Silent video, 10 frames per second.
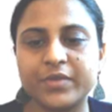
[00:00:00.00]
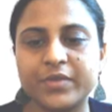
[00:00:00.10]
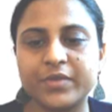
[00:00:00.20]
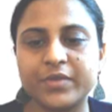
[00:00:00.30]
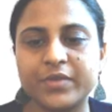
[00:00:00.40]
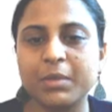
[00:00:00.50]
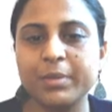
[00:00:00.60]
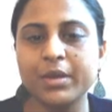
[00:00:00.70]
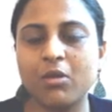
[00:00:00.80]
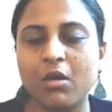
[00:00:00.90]
So there may be
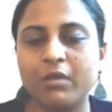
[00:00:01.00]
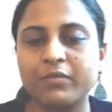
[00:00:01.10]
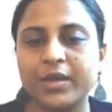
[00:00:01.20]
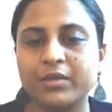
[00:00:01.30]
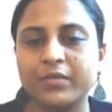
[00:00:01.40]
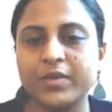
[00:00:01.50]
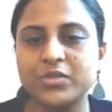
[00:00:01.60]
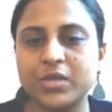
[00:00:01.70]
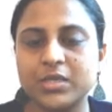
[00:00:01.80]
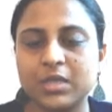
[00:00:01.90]
a conflict of
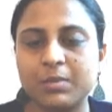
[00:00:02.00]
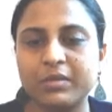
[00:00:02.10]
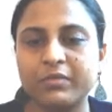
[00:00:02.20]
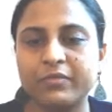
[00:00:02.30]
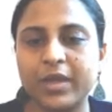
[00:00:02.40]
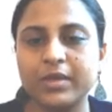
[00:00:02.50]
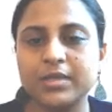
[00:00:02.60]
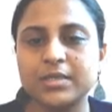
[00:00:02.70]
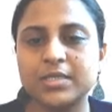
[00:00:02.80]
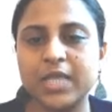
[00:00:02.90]
interest among
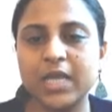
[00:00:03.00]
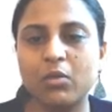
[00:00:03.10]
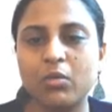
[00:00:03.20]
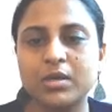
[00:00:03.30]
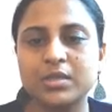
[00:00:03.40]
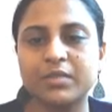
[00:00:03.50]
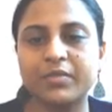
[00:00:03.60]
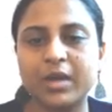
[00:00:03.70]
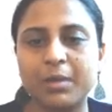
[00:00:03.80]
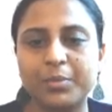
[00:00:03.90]
various stakeholders of a
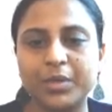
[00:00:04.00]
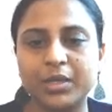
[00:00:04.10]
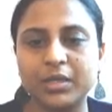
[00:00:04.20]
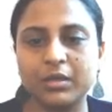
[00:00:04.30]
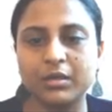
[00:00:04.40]
company.